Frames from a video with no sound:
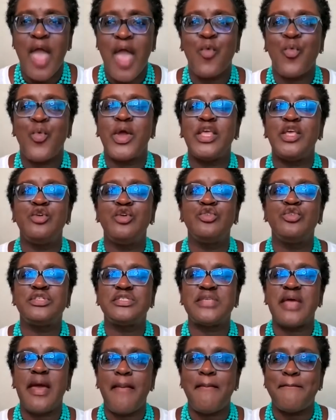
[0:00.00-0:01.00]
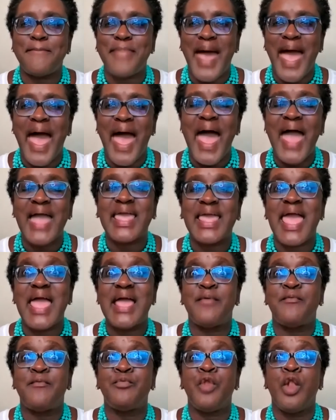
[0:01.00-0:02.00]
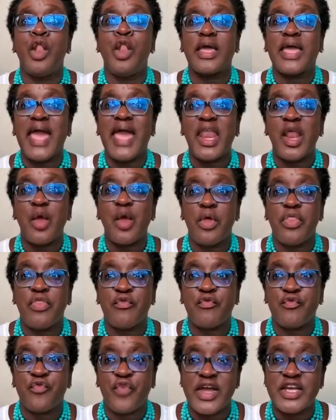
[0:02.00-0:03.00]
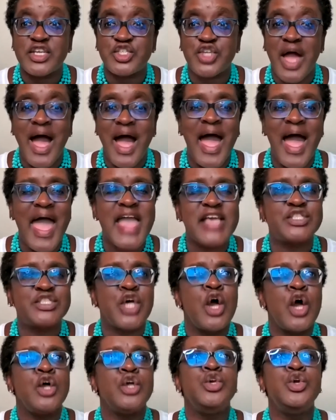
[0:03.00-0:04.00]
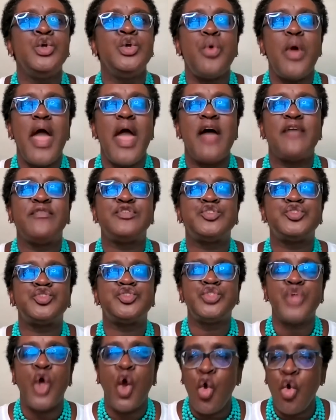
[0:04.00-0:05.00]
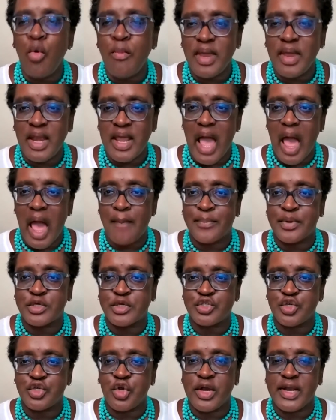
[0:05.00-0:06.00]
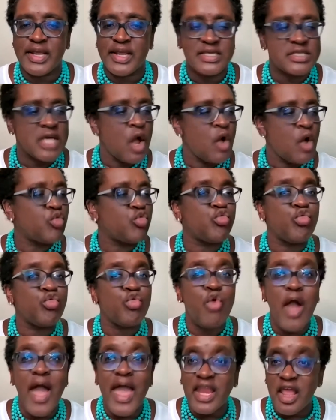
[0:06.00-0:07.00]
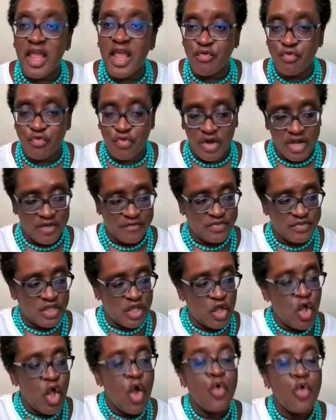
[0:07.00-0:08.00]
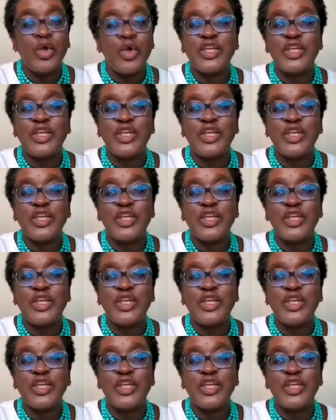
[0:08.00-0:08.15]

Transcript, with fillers: And when you step back and look at it with fresh eyes, you have so many opportunities right in front of you.